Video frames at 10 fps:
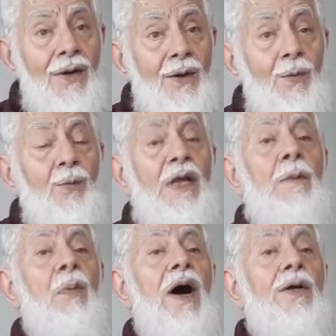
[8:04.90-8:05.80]
will
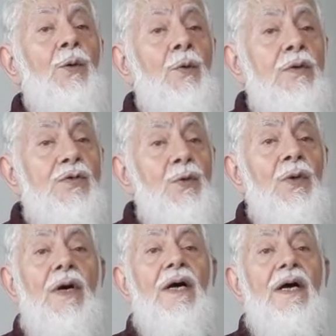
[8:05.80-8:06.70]
buy also
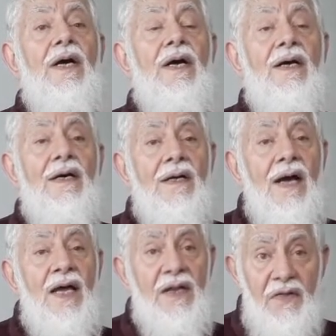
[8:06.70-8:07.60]

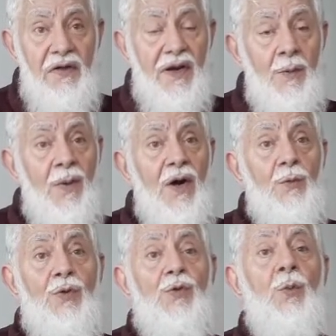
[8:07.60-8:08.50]
another
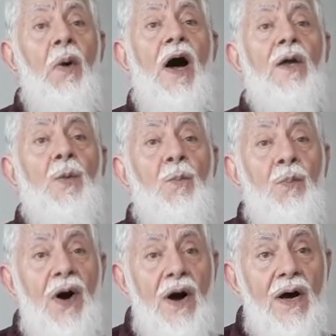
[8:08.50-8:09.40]
amount to buy
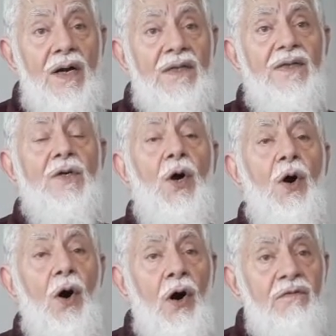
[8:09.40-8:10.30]
part
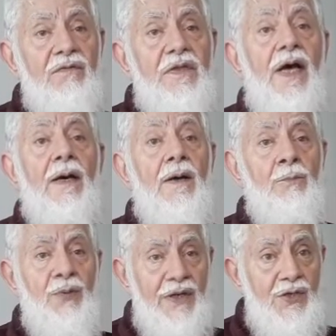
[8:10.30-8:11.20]
of the
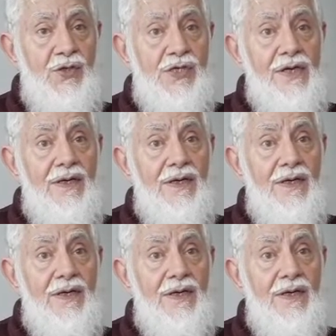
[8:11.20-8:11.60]
bridge.